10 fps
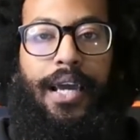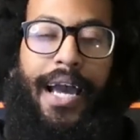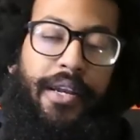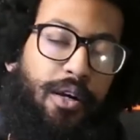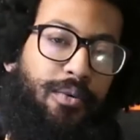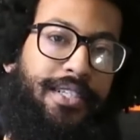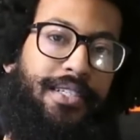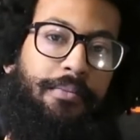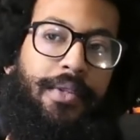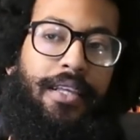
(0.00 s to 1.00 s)
I know it's
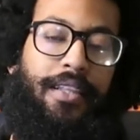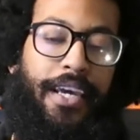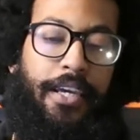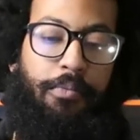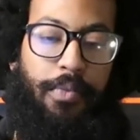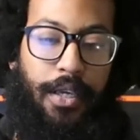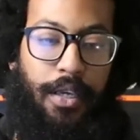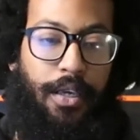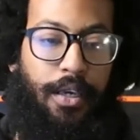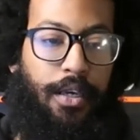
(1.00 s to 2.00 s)
something that can
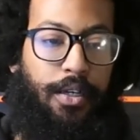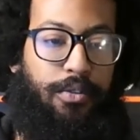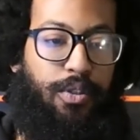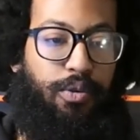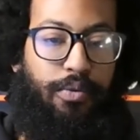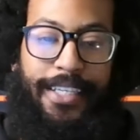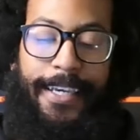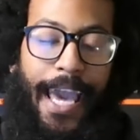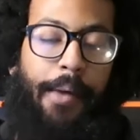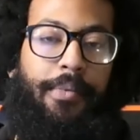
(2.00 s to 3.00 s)
be truly
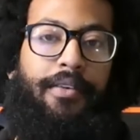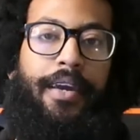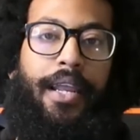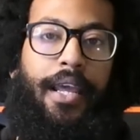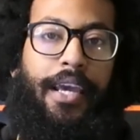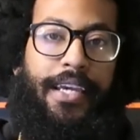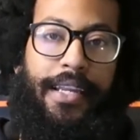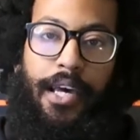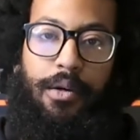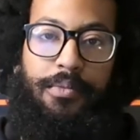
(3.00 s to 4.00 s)
captivating and
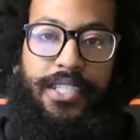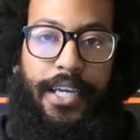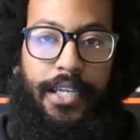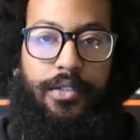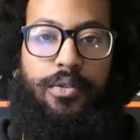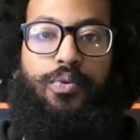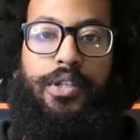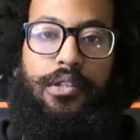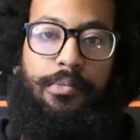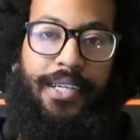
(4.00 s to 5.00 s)
can help change the
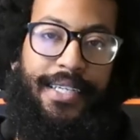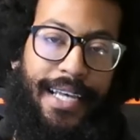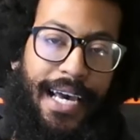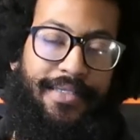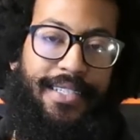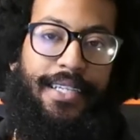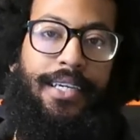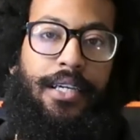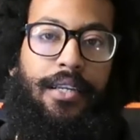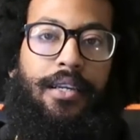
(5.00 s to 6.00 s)
world because I've
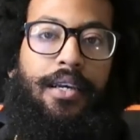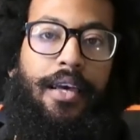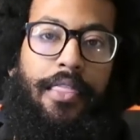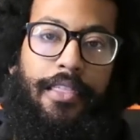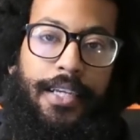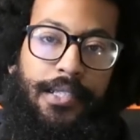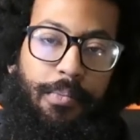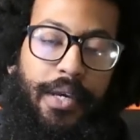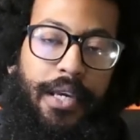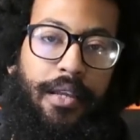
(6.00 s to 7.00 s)
seen these
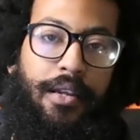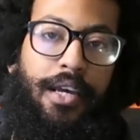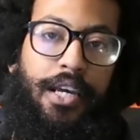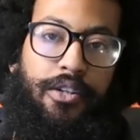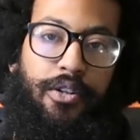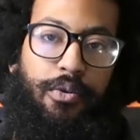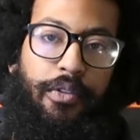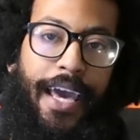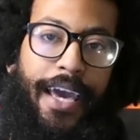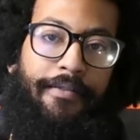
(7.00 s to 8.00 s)
men do
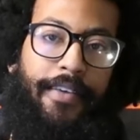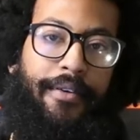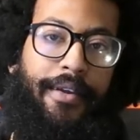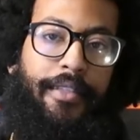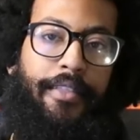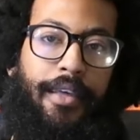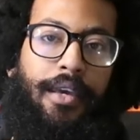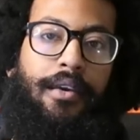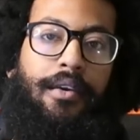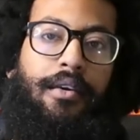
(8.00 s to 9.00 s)
that very
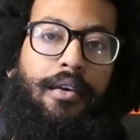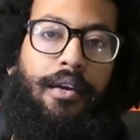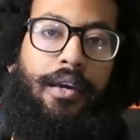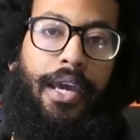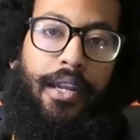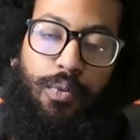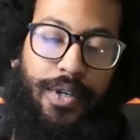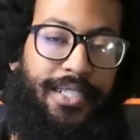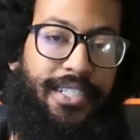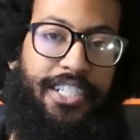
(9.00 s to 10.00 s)
thing. And it
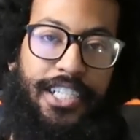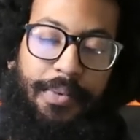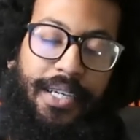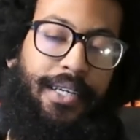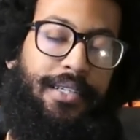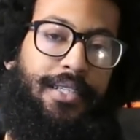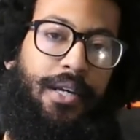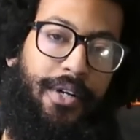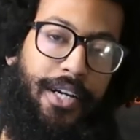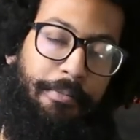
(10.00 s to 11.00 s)
wasn't just because they
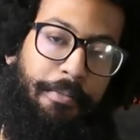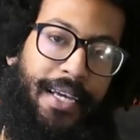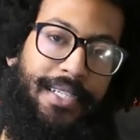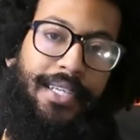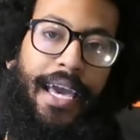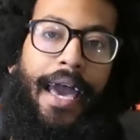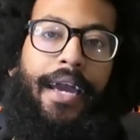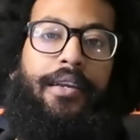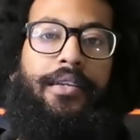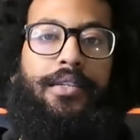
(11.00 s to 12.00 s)
were amazing
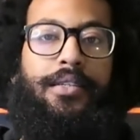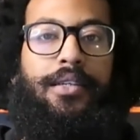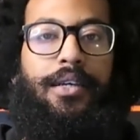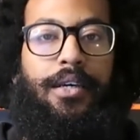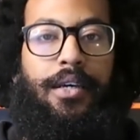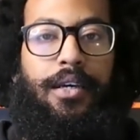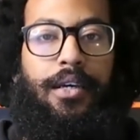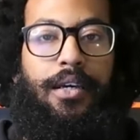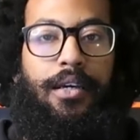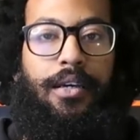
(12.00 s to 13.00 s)
actors,
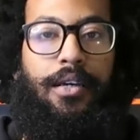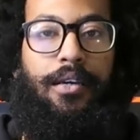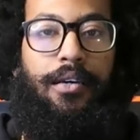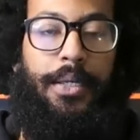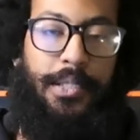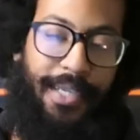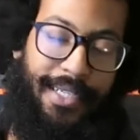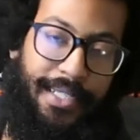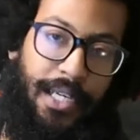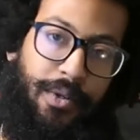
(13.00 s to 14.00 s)
it was
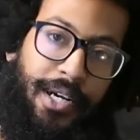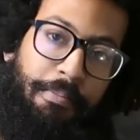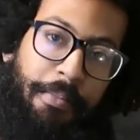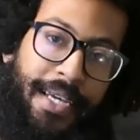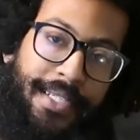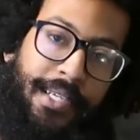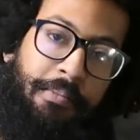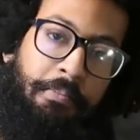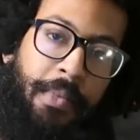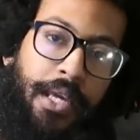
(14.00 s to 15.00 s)
because they were
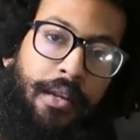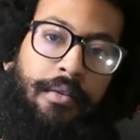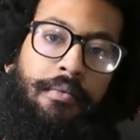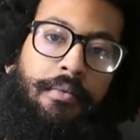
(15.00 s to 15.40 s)
amazing men.